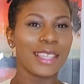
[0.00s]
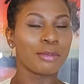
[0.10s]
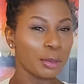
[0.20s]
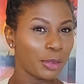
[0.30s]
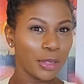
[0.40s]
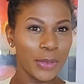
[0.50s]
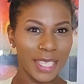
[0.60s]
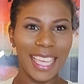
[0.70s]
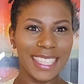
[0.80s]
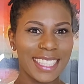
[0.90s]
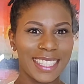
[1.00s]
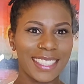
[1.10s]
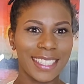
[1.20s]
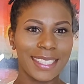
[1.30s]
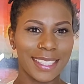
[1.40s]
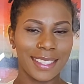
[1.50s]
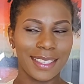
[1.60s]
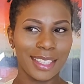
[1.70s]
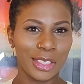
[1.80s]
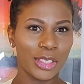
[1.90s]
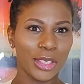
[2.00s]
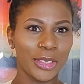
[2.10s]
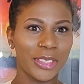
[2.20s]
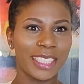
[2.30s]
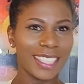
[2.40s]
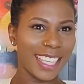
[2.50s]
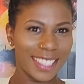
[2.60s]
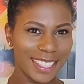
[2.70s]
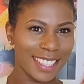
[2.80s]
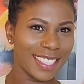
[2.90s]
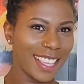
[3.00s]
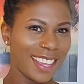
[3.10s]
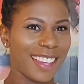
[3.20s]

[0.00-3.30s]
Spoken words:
But before we get into it, show reel, hit it!